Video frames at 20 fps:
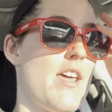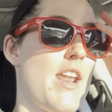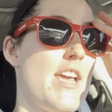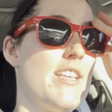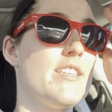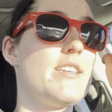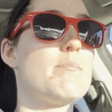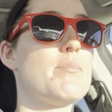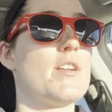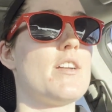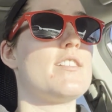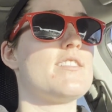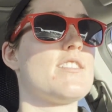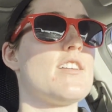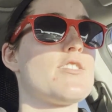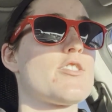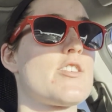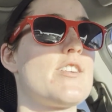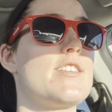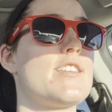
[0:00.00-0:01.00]
I did put on
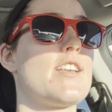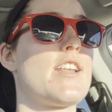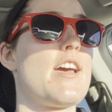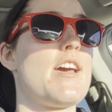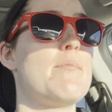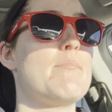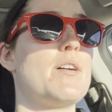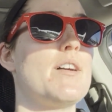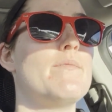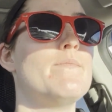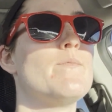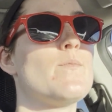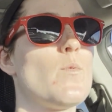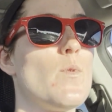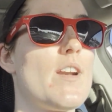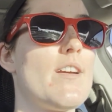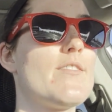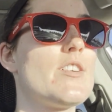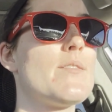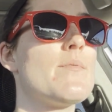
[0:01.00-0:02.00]
sunscreen today, but
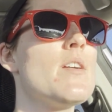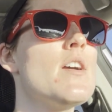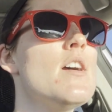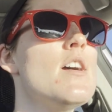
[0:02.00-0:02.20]
whatever.